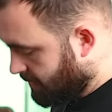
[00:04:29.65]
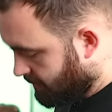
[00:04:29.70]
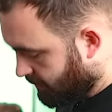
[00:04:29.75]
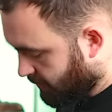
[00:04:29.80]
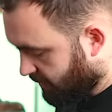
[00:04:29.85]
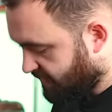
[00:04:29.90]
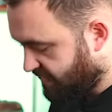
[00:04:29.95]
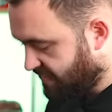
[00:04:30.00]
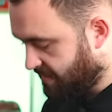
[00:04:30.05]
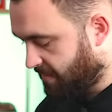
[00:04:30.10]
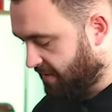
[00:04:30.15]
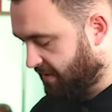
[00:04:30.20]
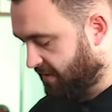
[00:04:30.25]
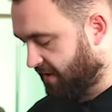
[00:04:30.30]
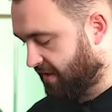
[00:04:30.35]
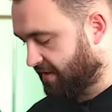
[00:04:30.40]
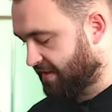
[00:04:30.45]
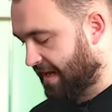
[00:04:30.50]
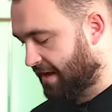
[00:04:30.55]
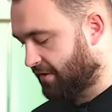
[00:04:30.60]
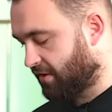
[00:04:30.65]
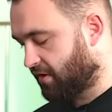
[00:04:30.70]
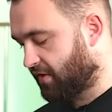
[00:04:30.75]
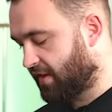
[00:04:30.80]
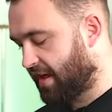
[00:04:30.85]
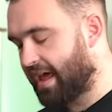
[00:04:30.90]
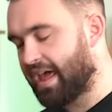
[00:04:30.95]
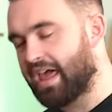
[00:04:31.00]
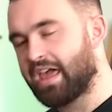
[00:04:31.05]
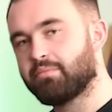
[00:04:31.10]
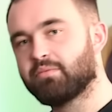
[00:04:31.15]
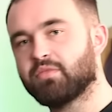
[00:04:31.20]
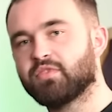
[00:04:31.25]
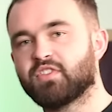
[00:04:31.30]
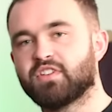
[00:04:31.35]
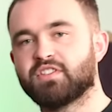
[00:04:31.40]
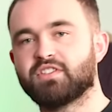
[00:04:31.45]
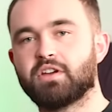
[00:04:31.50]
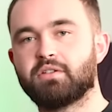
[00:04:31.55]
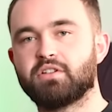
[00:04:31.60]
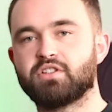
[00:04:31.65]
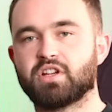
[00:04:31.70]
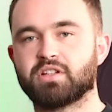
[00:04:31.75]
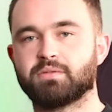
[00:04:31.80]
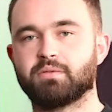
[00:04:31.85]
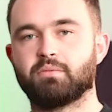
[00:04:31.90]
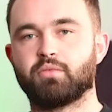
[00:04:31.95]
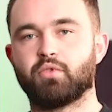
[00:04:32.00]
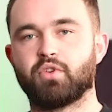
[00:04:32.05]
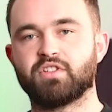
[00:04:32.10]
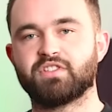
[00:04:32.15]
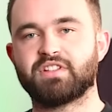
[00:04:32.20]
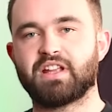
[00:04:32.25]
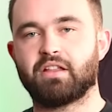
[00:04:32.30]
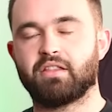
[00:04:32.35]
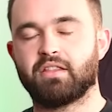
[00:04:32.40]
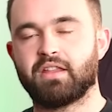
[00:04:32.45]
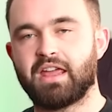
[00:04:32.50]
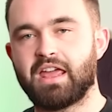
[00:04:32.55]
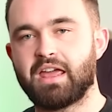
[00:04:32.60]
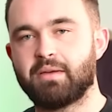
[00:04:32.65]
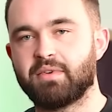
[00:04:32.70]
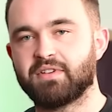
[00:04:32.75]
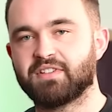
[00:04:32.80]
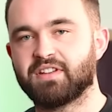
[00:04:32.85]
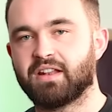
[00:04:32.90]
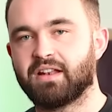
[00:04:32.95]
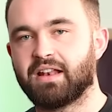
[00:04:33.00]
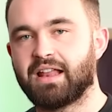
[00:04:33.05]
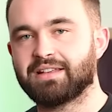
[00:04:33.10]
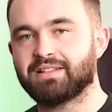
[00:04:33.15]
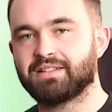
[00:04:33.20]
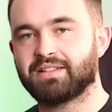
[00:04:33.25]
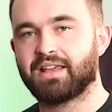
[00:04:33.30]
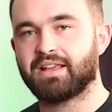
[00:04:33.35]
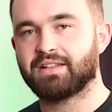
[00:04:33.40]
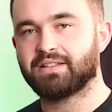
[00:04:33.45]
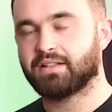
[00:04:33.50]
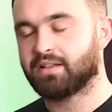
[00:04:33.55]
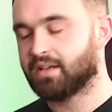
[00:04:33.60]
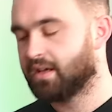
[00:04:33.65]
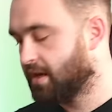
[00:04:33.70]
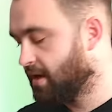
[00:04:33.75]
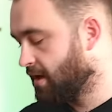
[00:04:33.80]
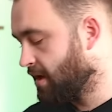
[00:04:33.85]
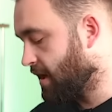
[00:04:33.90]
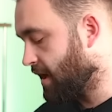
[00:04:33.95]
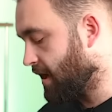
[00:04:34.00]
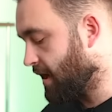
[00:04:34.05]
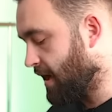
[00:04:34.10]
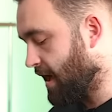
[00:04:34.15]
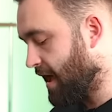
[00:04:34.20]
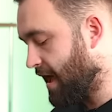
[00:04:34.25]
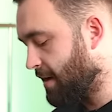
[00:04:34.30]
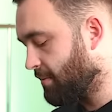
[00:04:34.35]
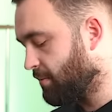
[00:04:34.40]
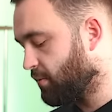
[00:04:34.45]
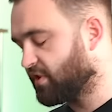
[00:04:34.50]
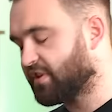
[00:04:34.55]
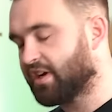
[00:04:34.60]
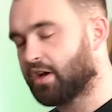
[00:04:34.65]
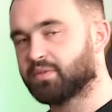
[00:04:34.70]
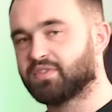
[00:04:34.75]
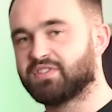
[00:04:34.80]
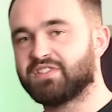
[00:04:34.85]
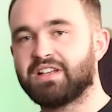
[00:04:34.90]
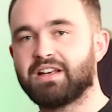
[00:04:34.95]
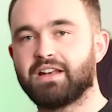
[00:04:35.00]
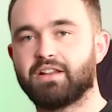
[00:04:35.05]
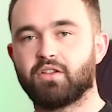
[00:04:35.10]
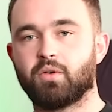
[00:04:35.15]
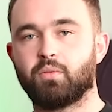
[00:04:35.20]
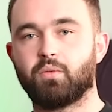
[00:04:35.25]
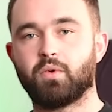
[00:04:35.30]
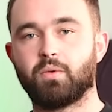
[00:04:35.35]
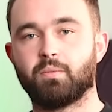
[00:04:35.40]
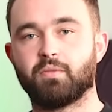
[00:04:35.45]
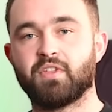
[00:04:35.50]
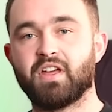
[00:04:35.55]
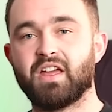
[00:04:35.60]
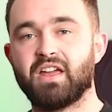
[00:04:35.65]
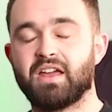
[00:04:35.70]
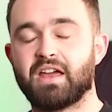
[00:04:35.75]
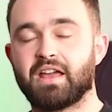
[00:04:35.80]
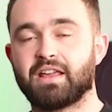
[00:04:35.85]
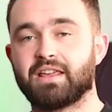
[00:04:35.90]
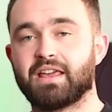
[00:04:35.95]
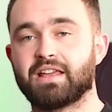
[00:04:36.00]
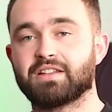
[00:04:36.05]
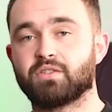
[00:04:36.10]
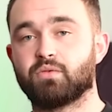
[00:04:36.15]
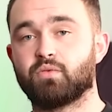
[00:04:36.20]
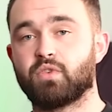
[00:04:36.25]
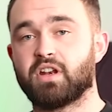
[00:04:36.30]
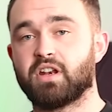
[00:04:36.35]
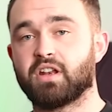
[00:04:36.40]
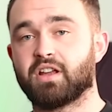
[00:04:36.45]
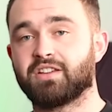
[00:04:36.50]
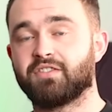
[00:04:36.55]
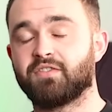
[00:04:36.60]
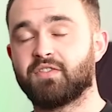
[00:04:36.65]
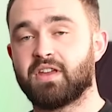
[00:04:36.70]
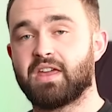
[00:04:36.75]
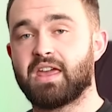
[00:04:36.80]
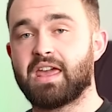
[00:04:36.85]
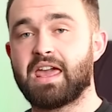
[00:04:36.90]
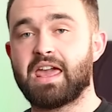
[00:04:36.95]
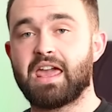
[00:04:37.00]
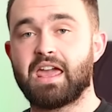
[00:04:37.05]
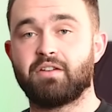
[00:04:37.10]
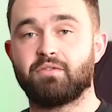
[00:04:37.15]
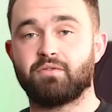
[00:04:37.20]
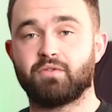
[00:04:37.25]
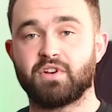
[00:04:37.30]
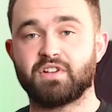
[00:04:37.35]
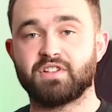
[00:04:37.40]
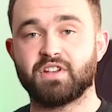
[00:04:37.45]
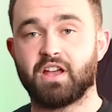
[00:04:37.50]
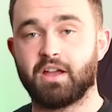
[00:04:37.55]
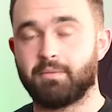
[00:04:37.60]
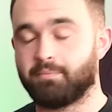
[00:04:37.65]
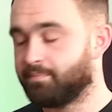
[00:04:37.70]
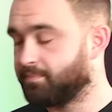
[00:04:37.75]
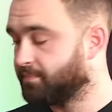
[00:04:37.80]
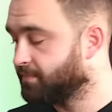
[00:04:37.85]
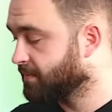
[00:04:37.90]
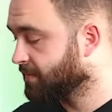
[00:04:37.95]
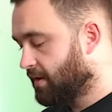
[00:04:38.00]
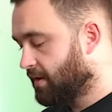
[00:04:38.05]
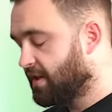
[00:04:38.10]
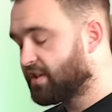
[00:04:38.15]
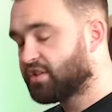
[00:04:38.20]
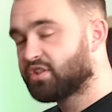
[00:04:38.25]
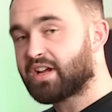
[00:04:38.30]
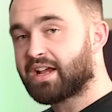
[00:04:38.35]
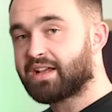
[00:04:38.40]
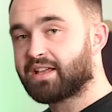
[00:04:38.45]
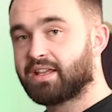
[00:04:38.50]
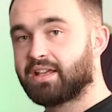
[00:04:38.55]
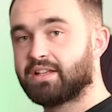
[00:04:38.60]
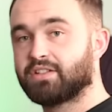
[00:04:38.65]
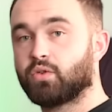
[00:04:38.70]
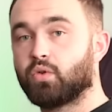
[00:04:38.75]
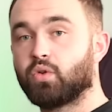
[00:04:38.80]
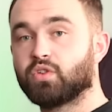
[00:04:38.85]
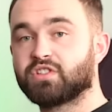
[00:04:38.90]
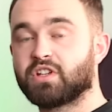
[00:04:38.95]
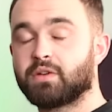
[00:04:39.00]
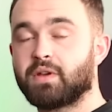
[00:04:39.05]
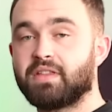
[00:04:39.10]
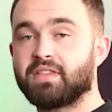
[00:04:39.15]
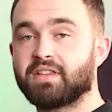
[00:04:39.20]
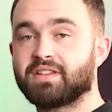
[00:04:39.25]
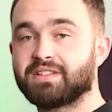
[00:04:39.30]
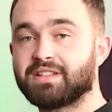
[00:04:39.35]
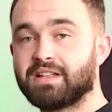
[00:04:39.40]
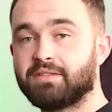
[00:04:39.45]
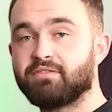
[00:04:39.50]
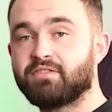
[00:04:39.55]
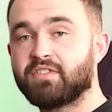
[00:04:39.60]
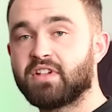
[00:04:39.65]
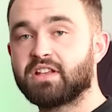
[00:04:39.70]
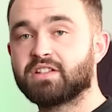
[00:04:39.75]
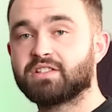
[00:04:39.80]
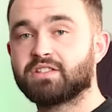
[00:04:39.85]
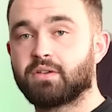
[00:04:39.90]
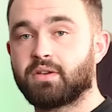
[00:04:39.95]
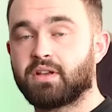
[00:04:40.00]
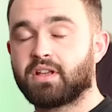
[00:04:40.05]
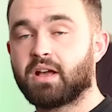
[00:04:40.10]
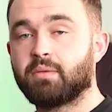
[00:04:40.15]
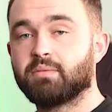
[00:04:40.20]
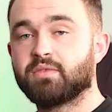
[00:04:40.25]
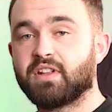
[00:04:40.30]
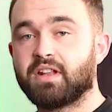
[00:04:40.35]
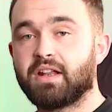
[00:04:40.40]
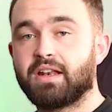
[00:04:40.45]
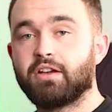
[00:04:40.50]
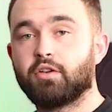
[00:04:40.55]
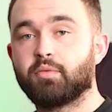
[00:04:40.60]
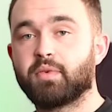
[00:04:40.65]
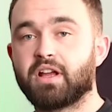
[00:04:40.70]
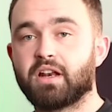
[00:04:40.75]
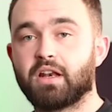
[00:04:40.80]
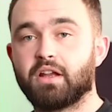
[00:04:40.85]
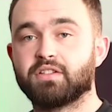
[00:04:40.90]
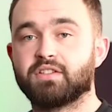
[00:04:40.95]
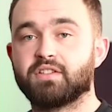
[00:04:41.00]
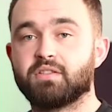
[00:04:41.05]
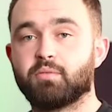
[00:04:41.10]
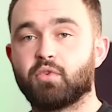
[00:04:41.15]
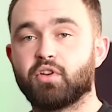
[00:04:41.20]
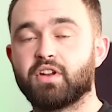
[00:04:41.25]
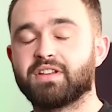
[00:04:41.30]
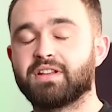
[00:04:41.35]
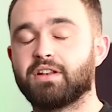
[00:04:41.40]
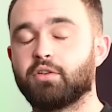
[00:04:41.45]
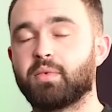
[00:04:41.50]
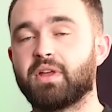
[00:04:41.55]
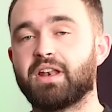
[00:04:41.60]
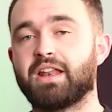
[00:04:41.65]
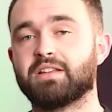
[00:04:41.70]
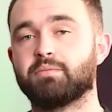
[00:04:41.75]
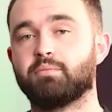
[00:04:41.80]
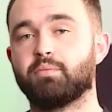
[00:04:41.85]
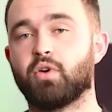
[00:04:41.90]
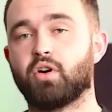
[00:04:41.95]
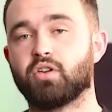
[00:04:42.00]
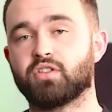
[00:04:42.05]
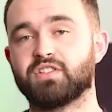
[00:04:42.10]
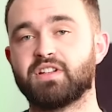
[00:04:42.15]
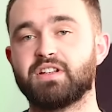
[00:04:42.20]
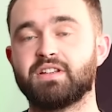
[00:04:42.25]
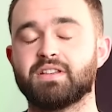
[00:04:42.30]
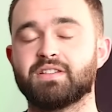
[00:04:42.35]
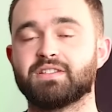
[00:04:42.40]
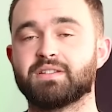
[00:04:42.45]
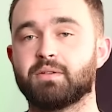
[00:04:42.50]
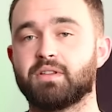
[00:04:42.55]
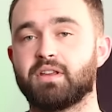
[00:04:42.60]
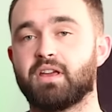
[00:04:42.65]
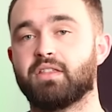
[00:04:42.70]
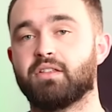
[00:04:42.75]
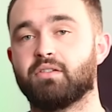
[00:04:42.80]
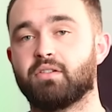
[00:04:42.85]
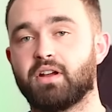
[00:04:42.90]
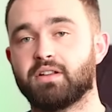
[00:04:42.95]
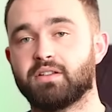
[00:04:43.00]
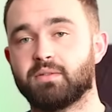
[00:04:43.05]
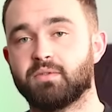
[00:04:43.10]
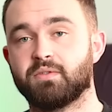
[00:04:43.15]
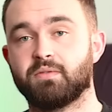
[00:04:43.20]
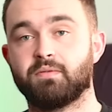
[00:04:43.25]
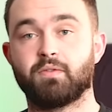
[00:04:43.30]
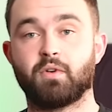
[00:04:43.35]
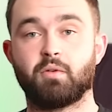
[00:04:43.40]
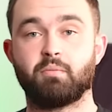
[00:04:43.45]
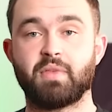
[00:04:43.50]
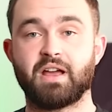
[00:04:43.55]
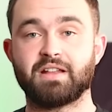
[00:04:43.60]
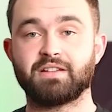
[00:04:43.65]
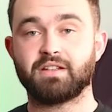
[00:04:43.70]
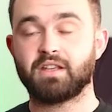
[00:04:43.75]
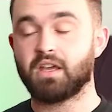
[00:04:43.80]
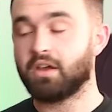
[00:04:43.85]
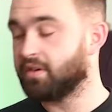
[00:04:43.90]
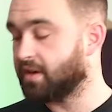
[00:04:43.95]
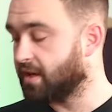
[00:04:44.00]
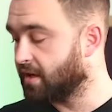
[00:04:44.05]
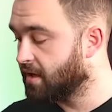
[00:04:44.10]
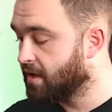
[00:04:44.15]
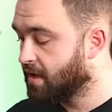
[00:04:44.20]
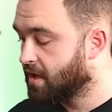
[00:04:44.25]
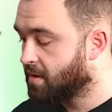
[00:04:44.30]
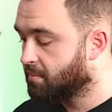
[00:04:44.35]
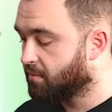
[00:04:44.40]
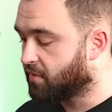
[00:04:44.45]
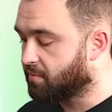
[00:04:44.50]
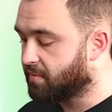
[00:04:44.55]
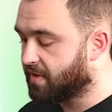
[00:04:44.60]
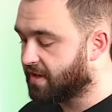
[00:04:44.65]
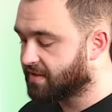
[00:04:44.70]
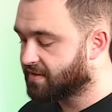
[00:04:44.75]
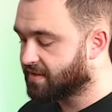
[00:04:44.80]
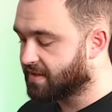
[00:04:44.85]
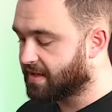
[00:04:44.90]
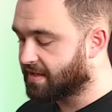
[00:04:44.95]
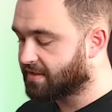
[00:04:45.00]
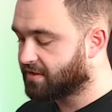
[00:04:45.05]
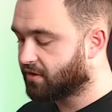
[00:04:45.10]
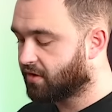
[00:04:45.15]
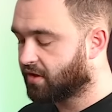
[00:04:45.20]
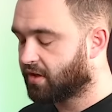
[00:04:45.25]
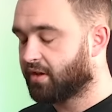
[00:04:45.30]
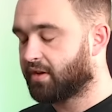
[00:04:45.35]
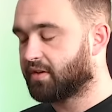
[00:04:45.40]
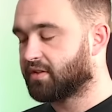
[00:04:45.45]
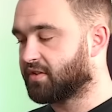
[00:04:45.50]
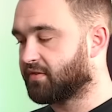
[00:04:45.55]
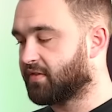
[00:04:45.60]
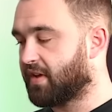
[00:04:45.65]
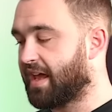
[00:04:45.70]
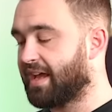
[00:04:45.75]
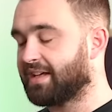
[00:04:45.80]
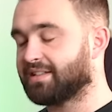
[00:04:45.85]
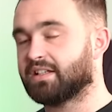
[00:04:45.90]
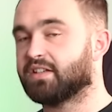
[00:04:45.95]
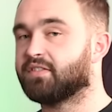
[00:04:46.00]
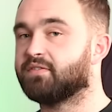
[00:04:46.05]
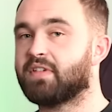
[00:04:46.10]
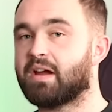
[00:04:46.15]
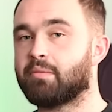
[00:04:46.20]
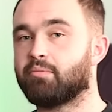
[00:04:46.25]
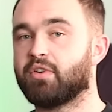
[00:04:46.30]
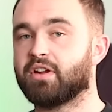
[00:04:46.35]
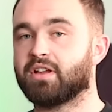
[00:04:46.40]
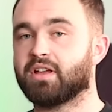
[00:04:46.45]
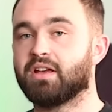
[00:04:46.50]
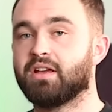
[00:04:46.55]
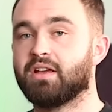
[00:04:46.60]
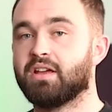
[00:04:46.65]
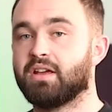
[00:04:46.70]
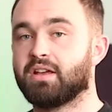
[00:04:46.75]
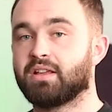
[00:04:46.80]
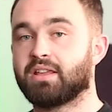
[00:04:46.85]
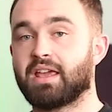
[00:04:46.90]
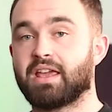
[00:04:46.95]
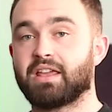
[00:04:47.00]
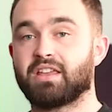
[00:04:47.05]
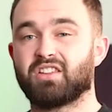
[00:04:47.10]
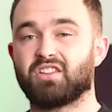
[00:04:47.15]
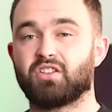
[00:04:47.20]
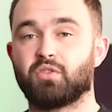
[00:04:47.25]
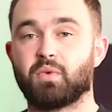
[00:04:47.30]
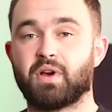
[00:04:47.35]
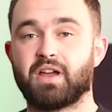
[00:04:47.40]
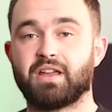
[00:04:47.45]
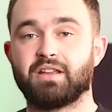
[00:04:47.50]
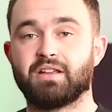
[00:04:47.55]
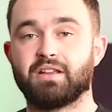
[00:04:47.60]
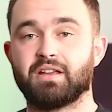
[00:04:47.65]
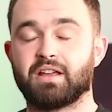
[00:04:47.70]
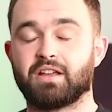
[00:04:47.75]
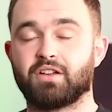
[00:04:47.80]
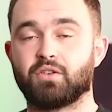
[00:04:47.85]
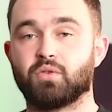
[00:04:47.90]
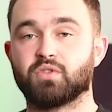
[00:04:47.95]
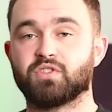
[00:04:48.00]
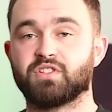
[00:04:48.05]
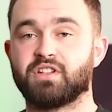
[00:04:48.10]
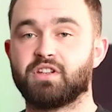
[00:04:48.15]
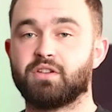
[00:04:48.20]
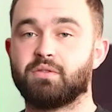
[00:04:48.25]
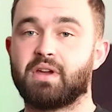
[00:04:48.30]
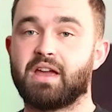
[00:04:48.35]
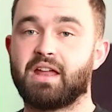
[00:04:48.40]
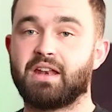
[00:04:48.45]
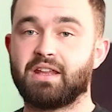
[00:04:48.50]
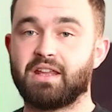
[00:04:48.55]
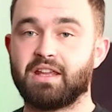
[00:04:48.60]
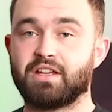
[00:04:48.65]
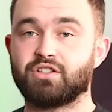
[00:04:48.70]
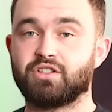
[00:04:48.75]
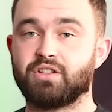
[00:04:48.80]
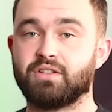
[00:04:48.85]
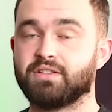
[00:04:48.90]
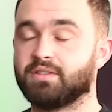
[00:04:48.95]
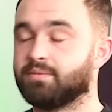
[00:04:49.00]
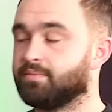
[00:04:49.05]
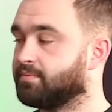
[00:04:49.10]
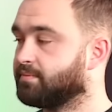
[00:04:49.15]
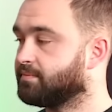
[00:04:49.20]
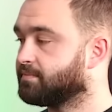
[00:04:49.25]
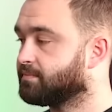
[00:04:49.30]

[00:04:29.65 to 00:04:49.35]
We've got a similar thing down on the hem, so there's no adjustment points down on the hem. It's an elasticated hem, which helps seal in the warmth and gets a really nice fit every time. This jacket is also in the slim fit, so it comes in a little bit closer to the body. It's a little bit less boxy than some of the other items from Patagonia, but means that there's not loads of excess fabric getting in your way and causing you any issues.